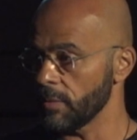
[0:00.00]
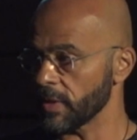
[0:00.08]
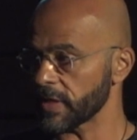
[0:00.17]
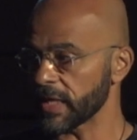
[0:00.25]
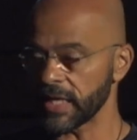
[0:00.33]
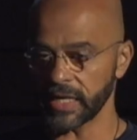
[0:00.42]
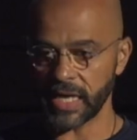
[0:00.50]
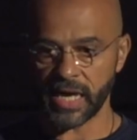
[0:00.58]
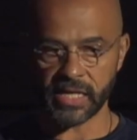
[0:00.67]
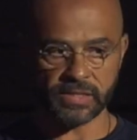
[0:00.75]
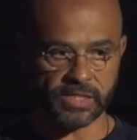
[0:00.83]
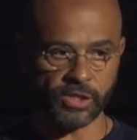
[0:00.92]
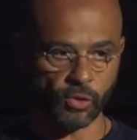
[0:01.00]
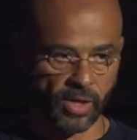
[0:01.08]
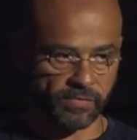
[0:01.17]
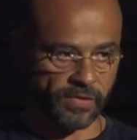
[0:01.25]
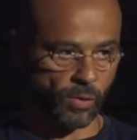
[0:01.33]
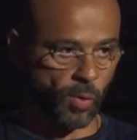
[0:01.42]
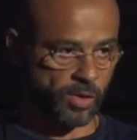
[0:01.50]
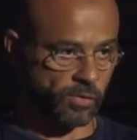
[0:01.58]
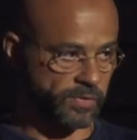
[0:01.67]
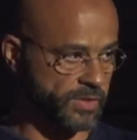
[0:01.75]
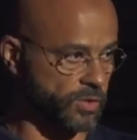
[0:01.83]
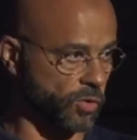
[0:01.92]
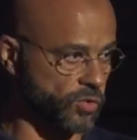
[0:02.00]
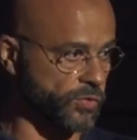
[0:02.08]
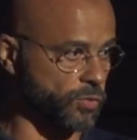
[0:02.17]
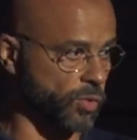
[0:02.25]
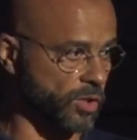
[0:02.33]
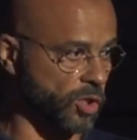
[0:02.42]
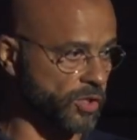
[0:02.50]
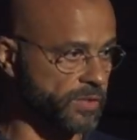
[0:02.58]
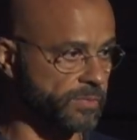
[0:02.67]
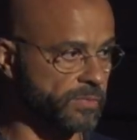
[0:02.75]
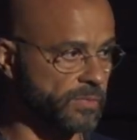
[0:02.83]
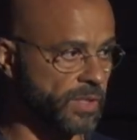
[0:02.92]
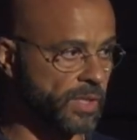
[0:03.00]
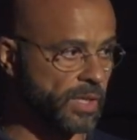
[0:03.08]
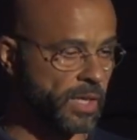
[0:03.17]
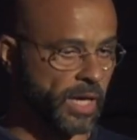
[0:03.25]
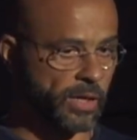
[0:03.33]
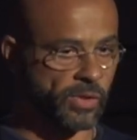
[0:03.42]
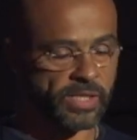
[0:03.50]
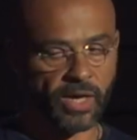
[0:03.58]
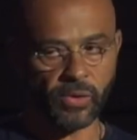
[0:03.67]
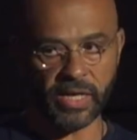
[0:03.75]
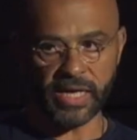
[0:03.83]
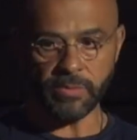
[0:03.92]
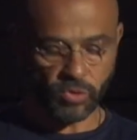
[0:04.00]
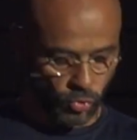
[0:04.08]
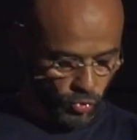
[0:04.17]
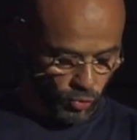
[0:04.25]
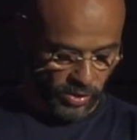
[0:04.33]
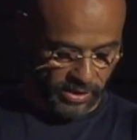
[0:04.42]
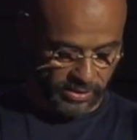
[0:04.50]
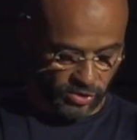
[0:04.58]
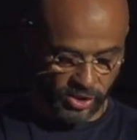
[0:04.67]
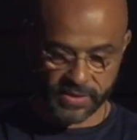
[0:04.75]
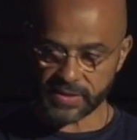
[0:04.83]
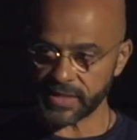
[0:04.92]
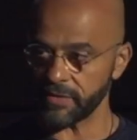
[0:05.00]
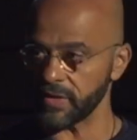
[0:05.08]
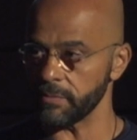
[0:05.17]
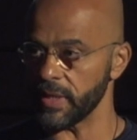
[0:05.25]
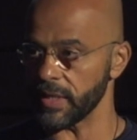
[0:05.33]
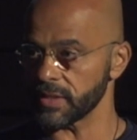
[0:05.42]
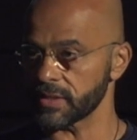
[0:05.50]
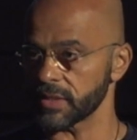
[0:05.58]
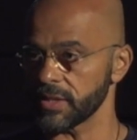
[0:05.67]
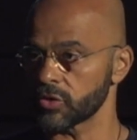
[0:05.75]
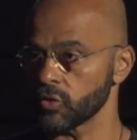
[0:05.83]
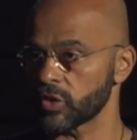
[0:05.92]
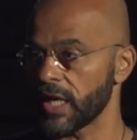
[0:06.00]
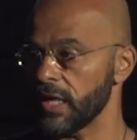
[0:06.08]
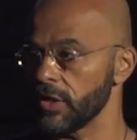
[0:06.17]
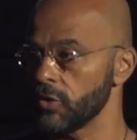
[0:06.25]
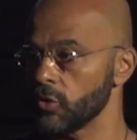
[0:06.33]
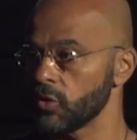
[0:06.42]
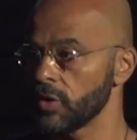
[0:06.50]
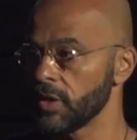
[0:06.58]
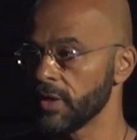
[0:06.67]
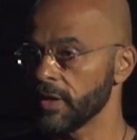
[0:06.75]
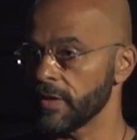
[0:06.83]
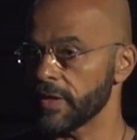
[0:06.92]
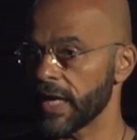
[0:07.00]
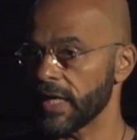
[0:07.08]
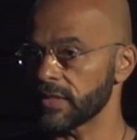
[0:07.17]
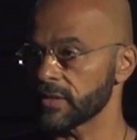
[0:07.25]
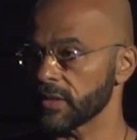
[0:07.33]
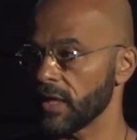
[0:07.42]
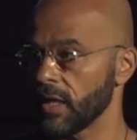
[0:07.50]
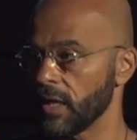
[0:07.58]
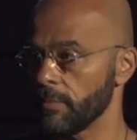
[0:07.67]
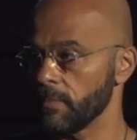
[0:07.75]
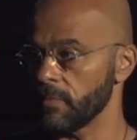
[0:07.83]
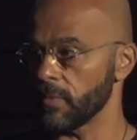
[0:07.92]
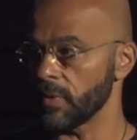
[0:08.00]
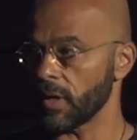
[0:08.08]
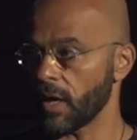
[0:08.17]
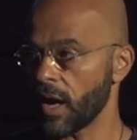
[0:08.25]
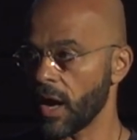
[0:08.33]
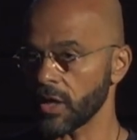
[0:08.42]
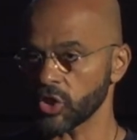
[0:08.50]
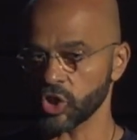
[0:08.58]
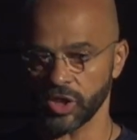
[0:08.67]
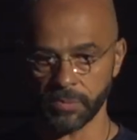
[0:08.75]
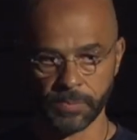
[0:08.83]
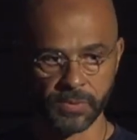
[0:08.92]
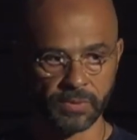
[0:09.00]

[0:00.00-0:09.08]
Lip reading: but I can guarantee you every one of us goes through a lot. And what I will aim to do in just 7 minutes is to tell you that hardship